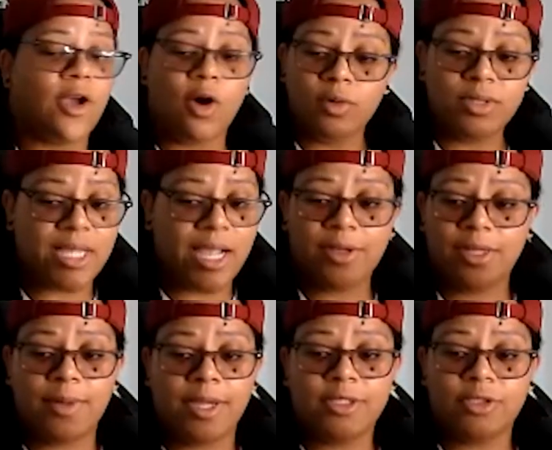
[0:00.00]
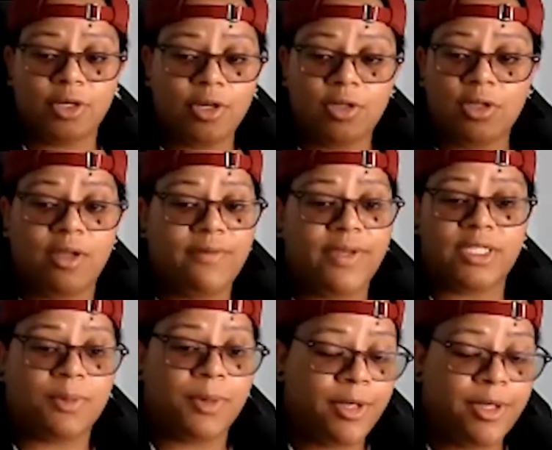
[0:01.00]
goes down in my journal of
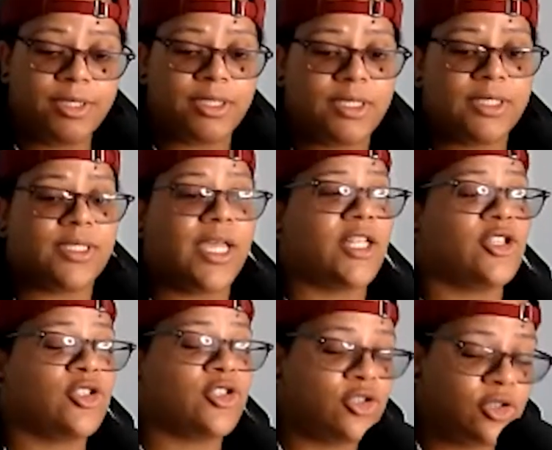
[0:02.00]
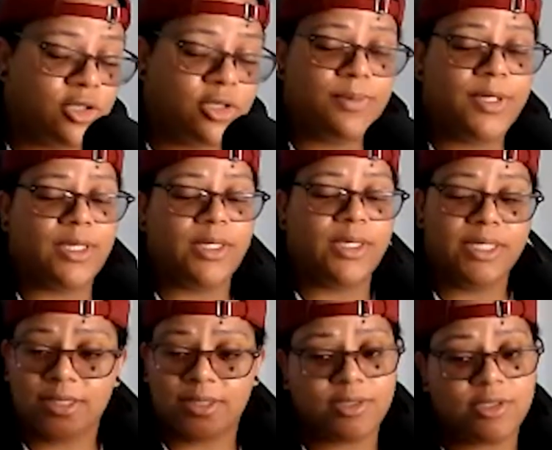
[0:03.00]
experiences that should be
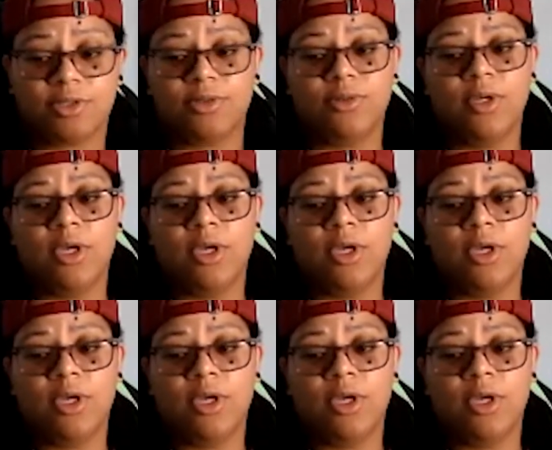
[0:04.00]
listened to